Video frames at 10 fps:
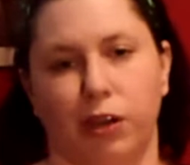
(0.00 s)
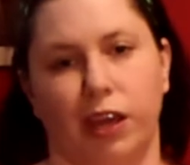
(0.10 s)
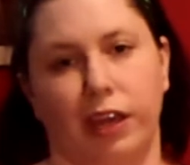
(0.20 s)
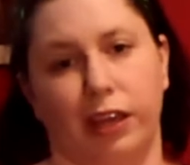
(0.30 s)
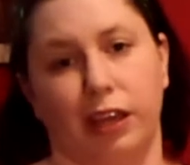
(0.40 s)

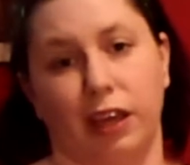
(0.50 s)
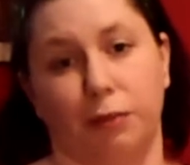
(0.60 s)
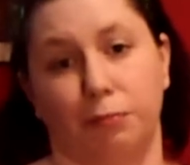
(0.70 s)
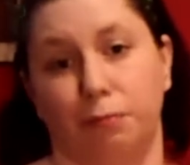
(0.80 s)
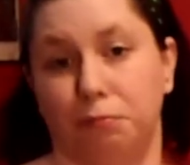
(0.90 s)
way,
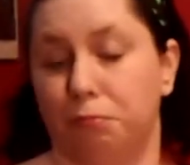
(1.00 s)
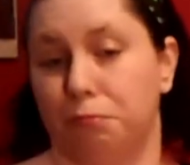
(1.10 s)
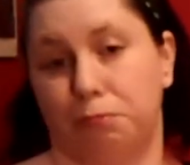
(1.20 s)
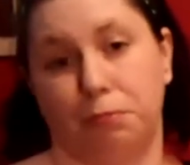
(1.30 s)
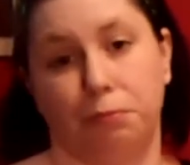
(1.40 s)
and
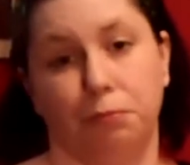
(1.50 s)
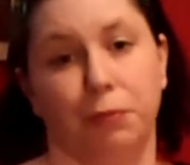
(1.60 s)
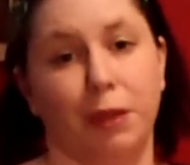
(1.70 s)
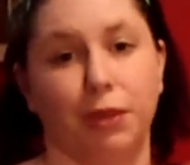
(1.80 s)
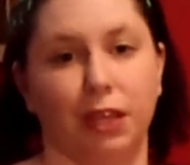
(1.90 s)

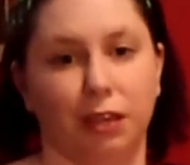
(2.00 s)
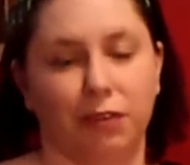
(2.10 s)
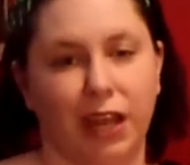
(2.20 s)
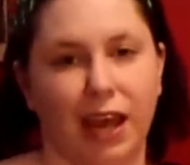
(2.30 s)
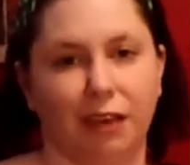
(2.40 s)
maybe
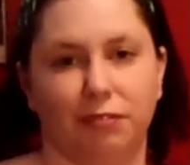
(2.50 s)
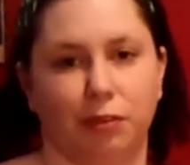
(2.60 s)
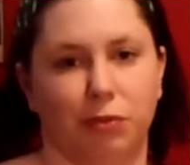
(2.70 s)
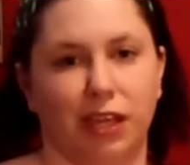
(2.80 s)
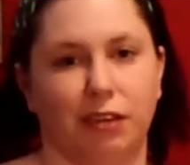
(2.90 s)
even have
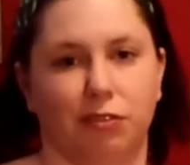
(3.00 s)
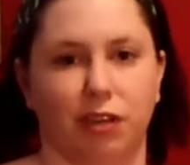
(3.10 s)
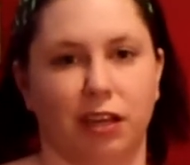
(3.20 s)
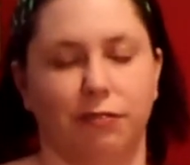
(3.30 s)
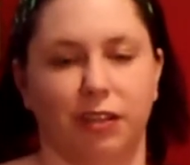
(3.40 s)
something
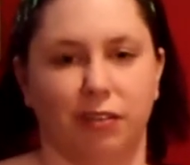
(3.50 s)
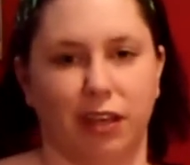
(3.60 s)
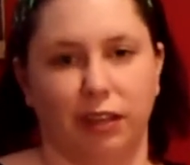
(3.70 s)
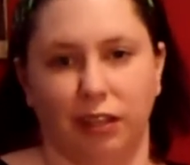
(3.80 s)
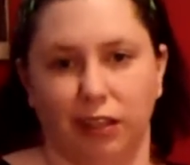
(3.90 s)
outside of it
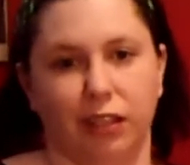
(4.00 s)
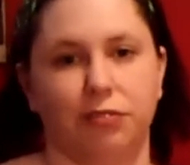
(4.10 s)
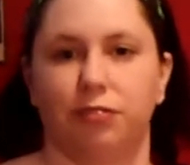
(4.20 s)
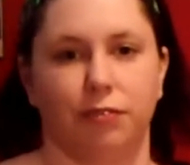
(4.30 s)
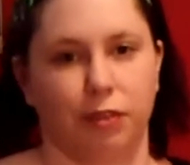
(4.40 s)
saying the
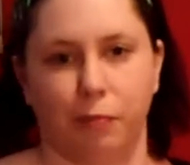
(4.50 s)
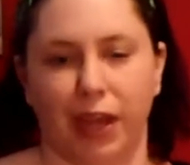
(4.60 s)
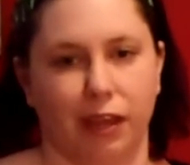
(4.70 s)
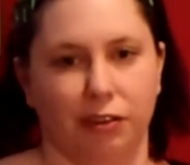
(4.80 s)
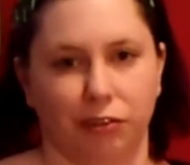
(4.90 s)
list of the
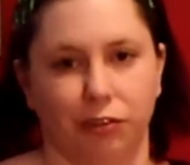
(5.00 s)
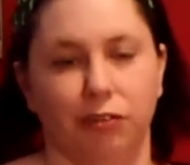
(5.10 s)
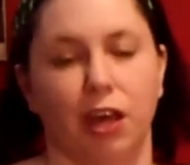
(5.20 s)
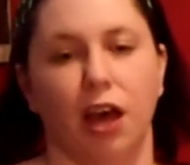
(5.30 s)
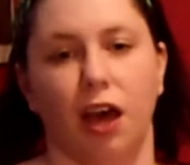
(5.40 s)
panels.